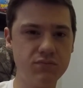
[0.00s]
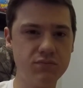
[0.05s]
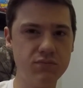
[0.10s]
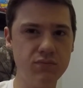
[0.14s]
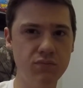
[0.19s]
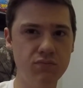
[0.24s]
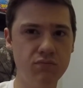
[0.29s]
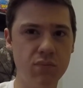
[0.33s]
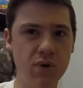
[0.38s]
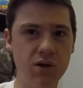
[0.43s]

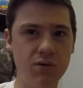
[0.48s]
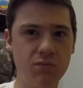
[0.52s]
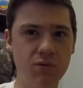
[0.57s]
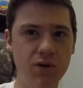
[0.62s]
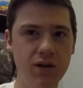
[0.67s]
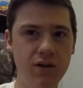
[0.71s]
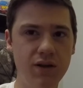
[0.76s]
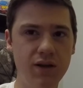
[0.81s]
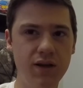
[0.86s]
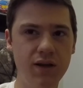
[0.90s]
But
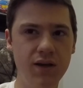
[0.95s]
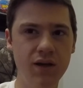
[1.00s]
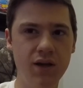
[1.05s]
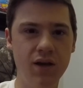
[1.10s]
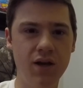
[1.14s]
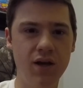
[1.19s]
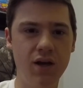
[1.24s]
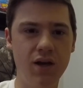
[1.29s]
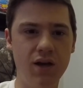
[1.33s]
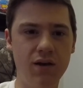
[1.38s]
really,
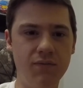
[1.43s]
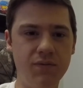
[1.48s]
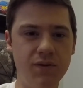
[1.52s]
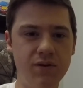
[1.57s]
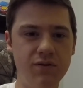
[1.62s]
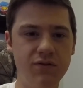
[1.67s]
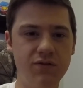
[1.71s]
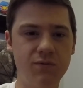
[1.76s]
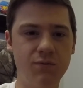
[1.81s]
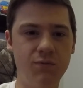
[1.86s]
if you
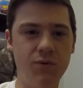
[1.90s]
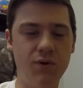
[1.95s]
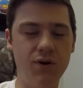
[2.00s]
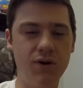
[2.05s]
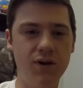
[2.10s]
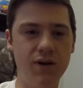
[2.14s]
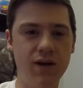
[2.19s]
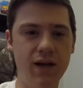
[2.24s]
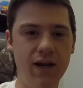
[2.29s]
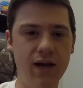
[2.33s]
just
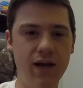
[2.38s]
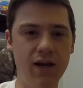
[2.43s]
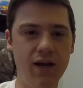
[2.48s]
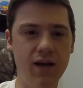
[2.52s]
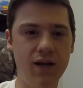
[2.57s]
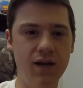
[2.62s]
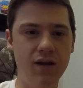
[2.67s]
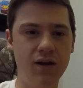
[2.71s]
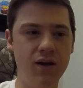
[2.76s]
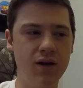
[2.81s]
want
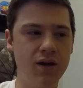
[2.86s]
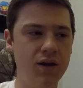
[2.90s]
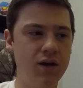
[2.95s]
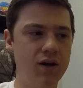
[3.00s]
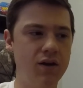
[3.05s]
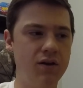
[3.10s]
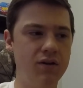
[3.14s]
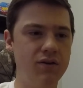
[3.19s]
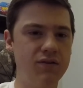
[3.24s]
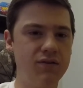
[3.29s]
a
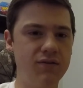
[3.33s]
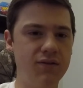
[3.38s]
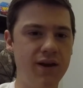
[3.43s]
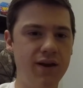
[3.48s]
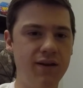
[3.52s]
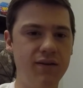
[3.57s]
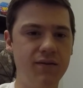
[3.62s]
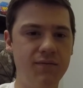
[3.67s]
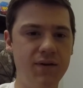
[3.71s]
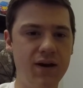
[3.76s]

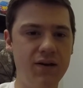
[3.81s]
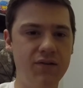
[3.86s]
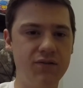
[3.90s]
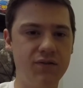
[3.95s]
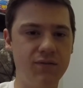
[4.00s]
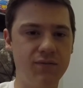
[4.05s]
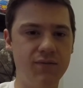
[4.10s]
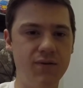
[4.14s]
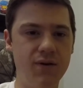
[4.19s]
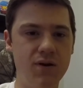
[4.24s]
slightly
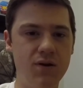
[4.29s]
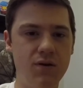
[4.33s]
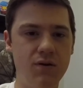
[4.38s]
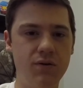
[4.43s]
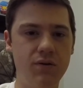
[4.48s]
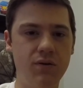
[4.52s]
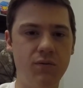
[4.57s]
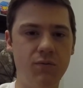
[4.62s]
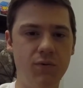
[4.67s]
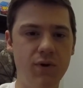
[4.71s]
faster
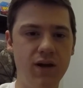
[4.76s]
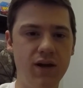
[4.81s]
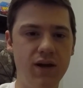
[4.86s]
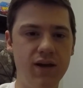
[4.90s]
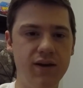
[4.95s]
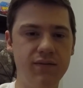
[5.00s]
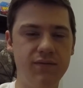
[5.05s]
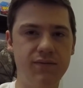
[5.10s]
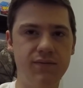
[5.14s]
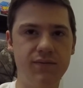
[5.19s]
phone
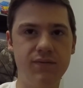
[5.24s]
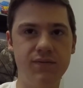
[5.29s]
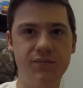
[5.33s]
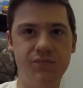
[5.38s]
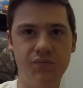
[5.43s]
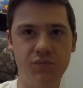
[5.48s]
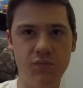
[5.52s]
with